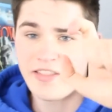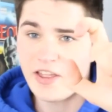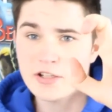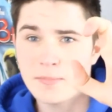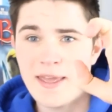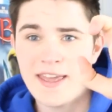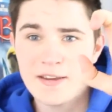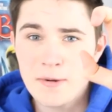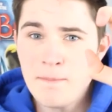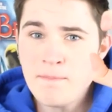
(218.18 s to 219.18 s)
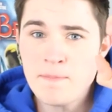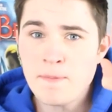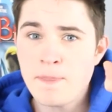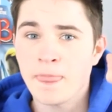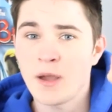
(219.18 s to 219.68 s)
This big
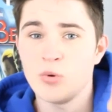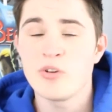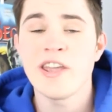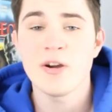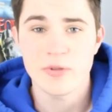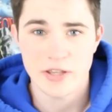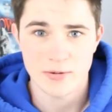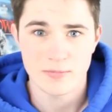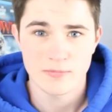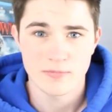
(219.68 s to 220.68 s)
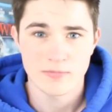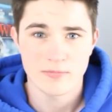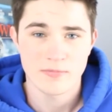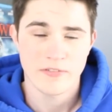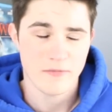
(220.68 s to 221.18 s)
will kill you
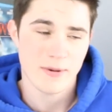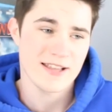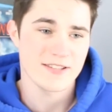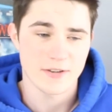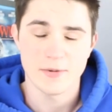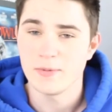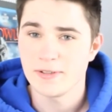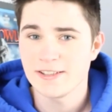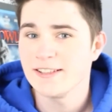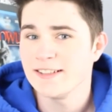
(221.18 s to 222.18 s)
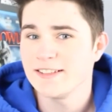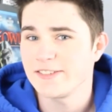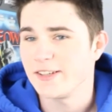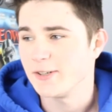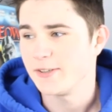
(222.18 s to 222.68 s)
if it bites you.
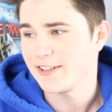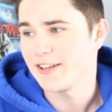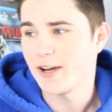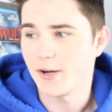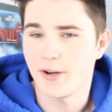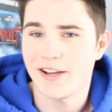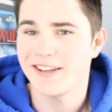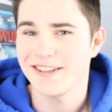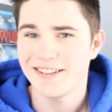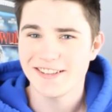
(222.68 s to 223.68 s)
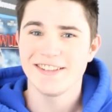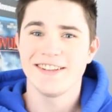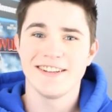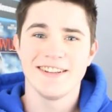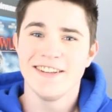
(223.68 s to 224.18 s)
So, you know,
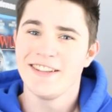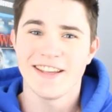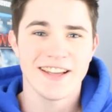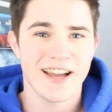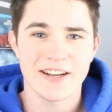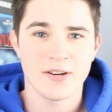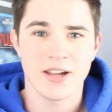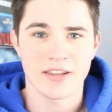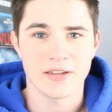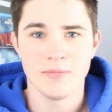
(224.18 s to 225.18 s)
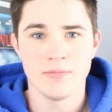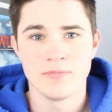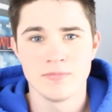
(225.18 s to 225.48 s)
I don't like them.